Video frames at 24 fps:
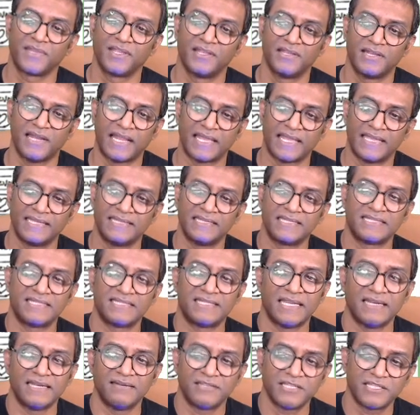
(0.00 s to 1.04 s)
like in the
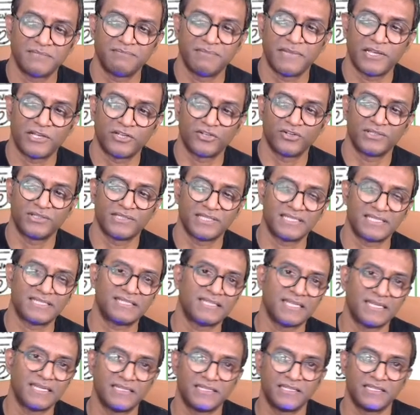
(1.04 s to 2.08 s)
just make sure the
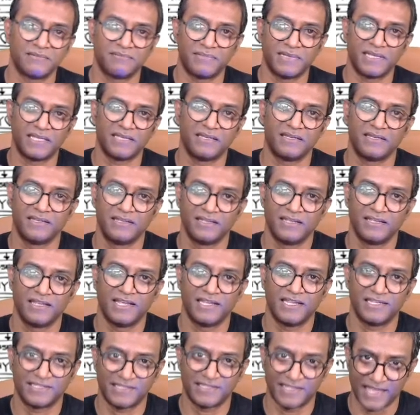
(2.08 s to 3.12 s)
center bit
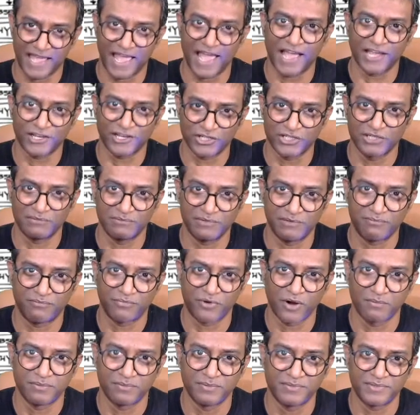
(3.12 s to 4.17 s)
is the actionable
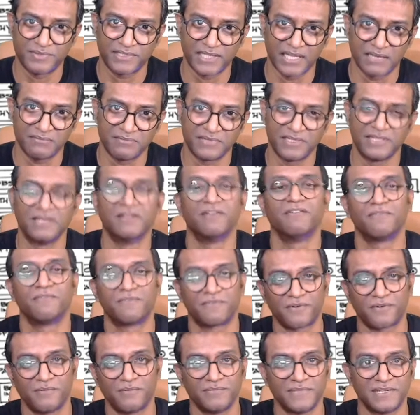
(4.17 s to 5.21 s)
problem statement
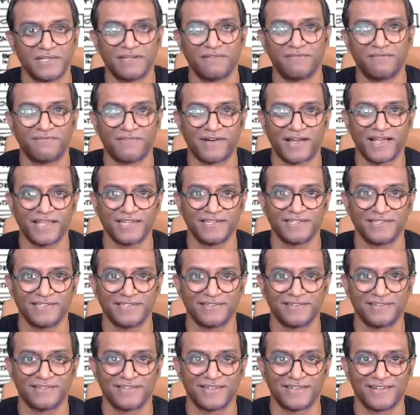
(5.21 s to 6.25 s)
from the define
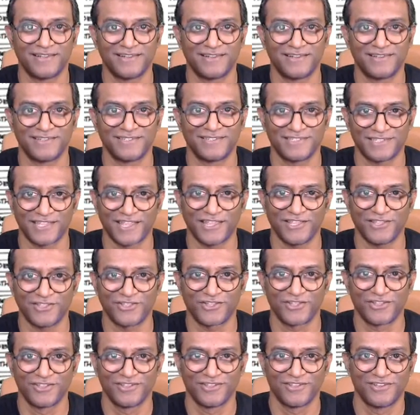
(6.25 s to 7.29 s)

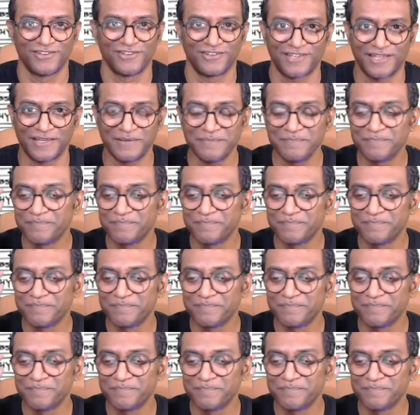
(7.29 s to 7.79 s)
stage. Okay.